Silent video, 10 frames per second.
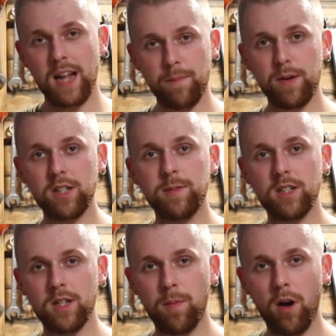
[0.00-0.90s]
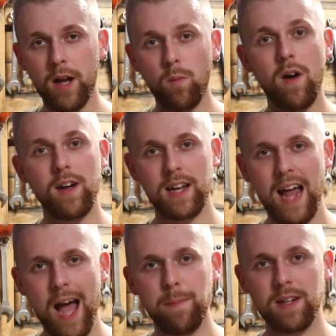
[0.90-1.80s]
that brings me to the point where I can
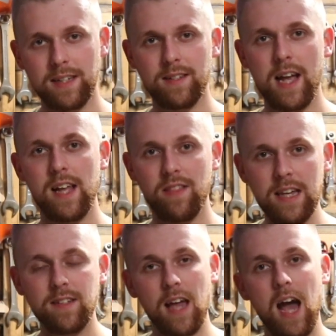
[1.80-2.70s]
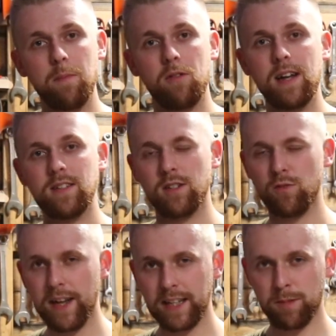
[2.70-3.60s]
happily say these carburetors are
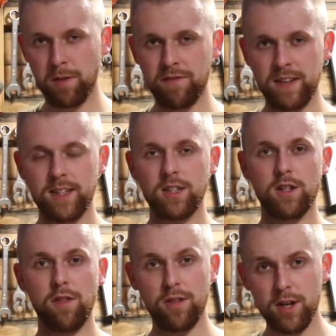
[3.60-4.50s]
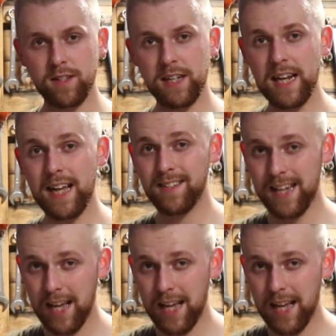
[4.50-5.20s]
ready to be fitted to the 1380